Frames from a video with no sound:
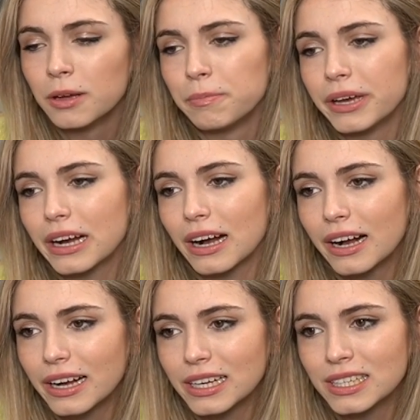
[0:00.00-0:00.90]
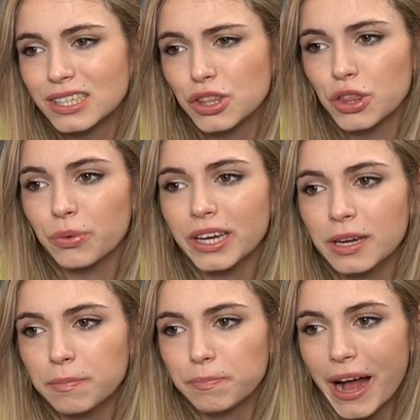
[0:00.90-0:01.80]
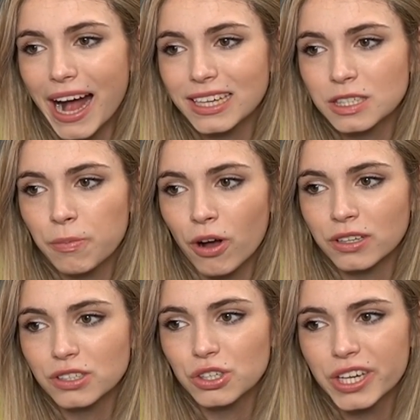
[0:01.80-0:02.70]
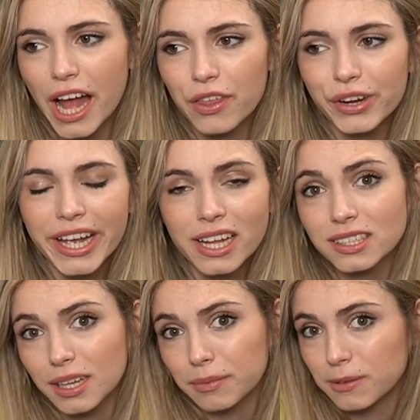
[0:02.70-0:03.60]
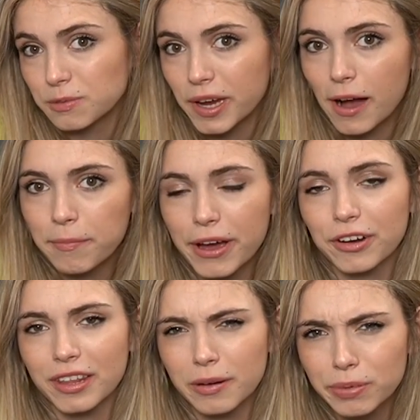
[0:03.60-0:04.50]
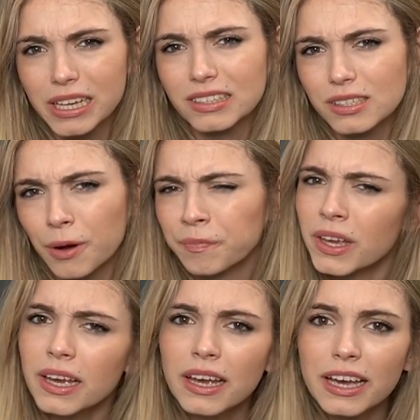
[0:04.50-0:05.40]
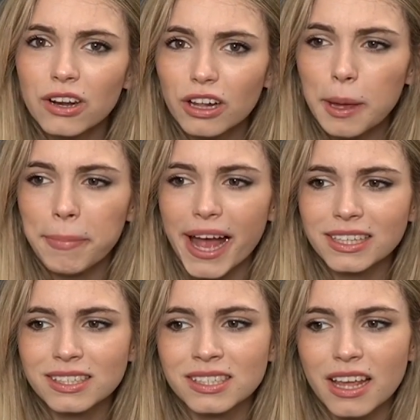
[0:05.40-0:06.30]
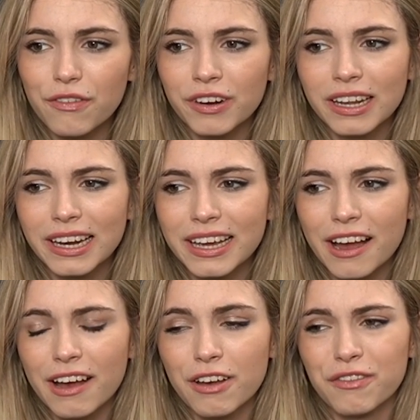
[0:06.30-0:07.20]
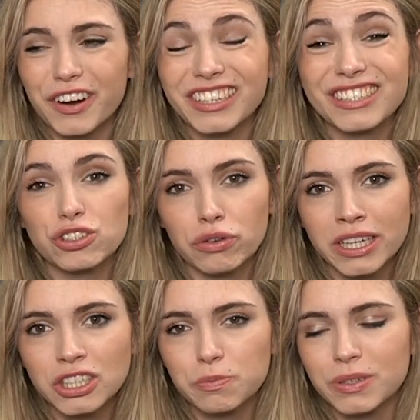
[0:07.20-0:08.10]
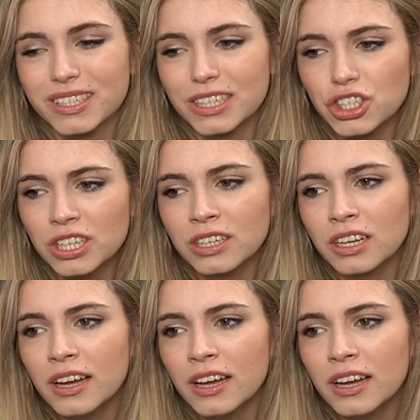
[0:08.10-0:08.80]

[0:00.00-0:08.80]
because 3 passed pawns together can sometimes become better than a piece. So it all depends. It's definitely a very strange position